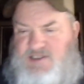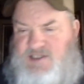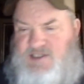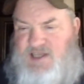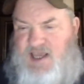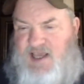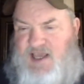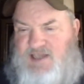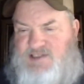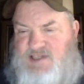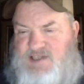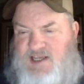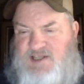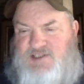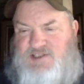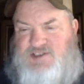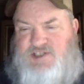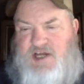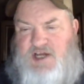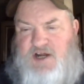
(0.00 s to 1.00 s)
yes
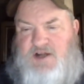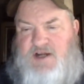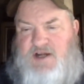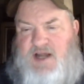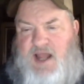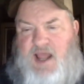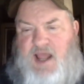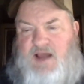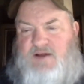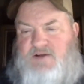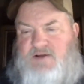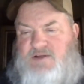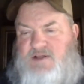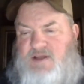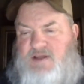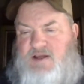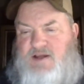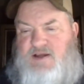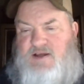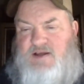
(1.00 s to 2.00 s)
and shared it out.
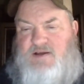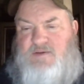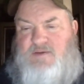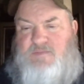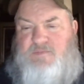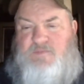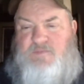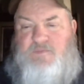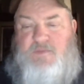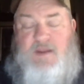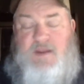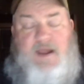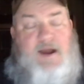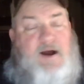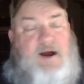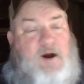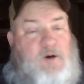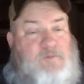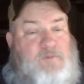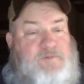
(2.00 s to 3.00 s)

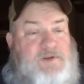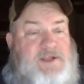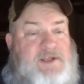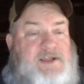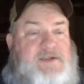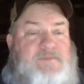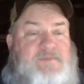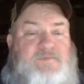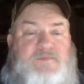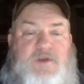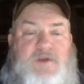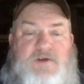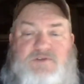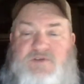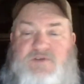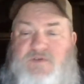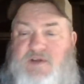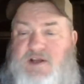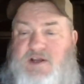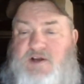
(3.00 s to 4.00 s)
Hopefully those
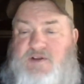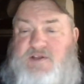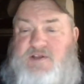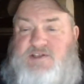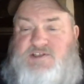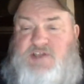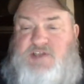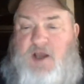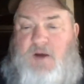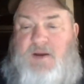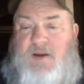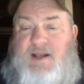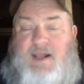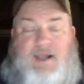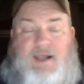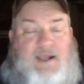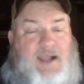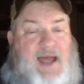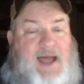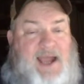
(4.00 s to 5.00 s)
of you in here that saw it
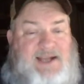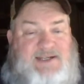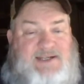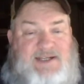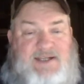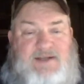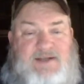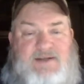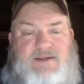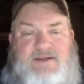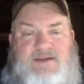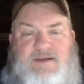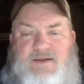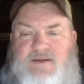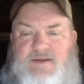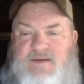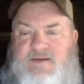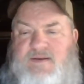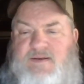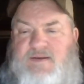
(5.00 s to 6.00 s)
liked it.
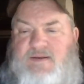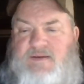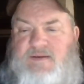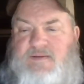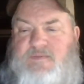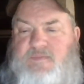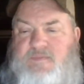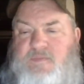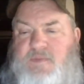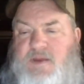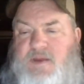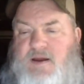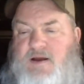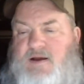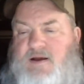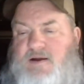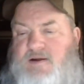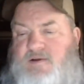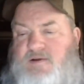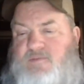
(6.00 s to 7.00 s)

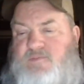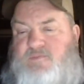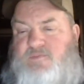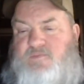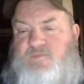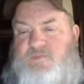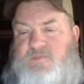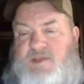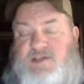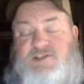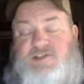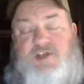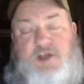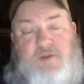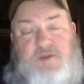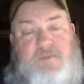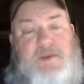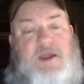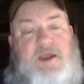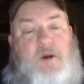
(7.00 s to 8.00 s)
It took
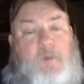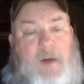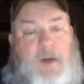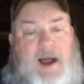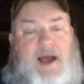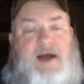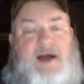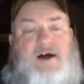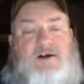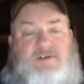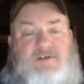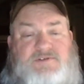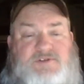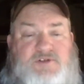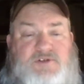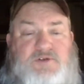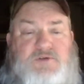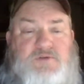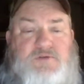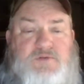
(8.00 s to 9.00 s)
me a while
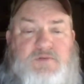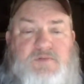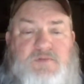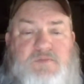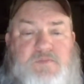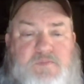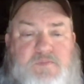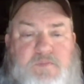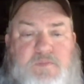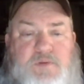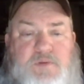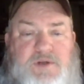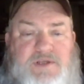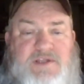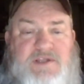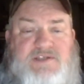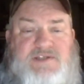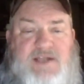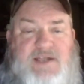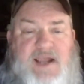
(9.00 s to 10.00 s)
to put
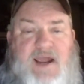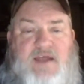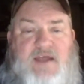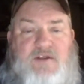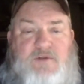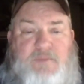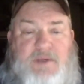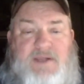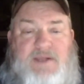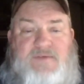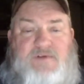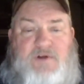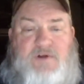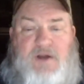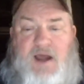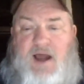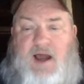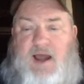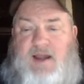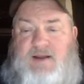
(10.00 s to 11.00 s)
this together, believe it or
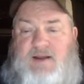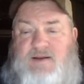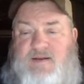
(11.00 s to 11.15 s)
not.